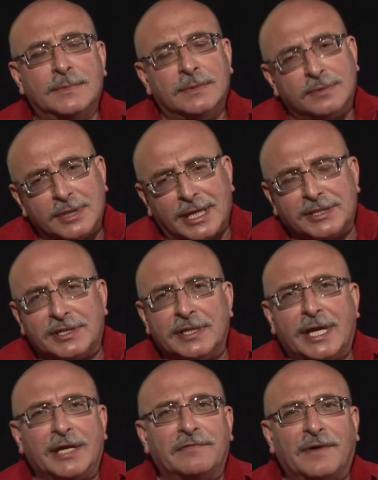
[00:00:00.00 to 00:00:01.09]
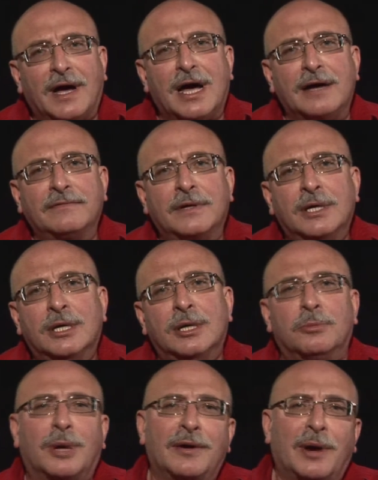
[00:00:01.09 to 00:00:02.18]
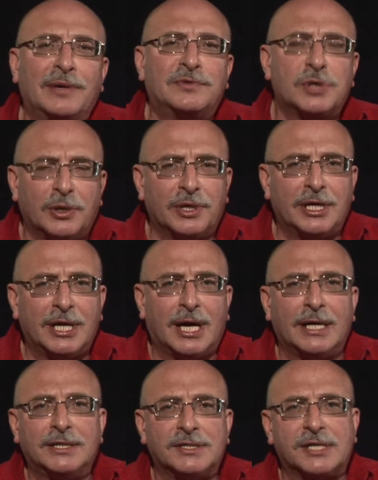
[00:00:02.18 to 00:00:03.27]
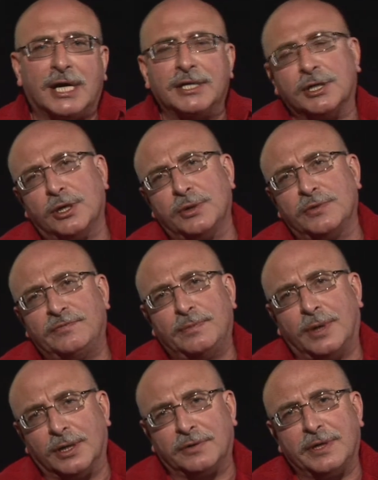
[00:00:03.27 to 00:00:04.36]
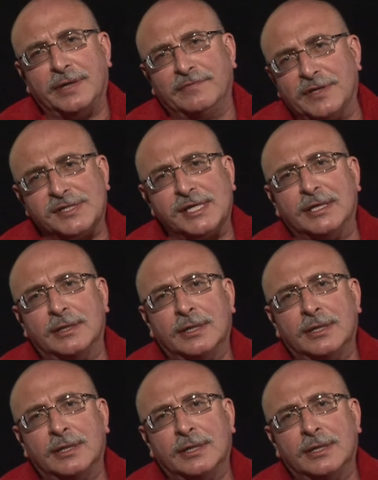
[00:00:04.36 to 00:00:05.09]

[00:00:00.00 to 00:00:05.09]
1985, my wife Tony and I decided to go to Hungary and visit.